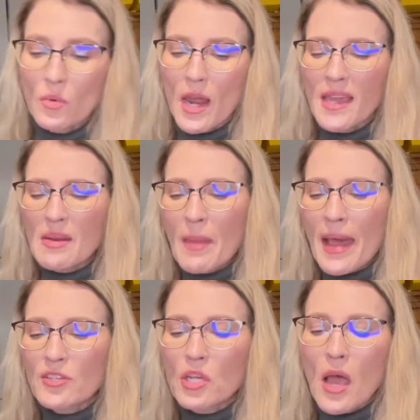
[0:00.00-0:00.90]
what I can
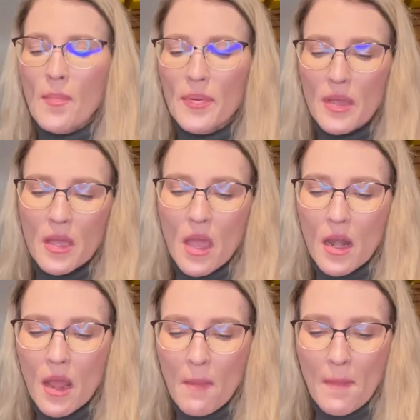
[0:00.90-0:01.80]
match up
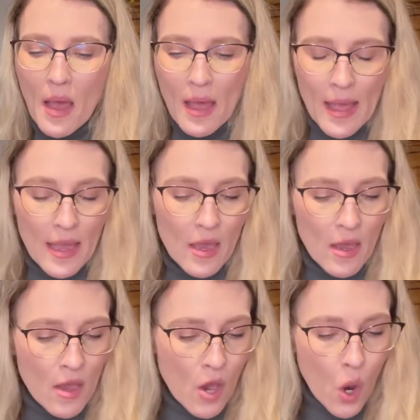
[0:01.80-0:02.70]
in my
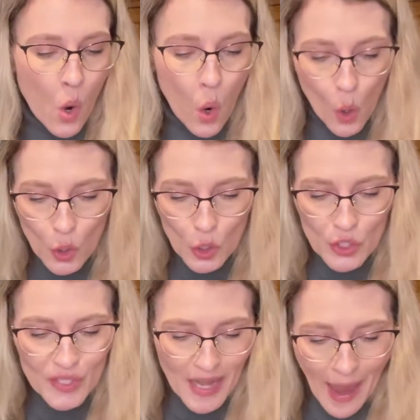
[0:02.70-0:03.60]
hoarder
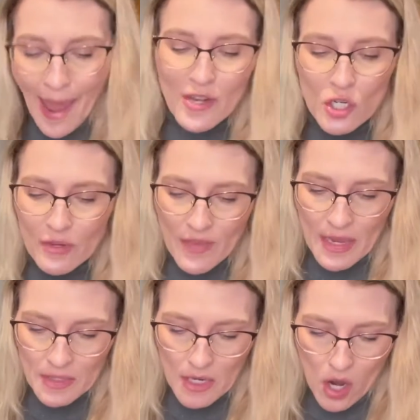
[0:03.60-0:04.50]
stash of
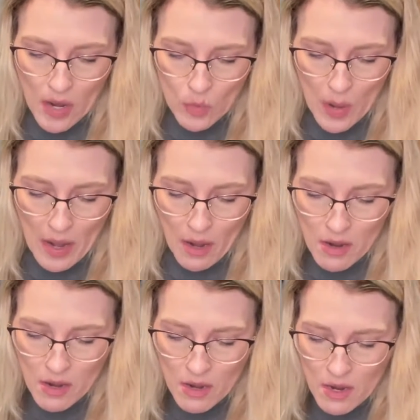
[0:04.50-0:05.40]
antique hardware.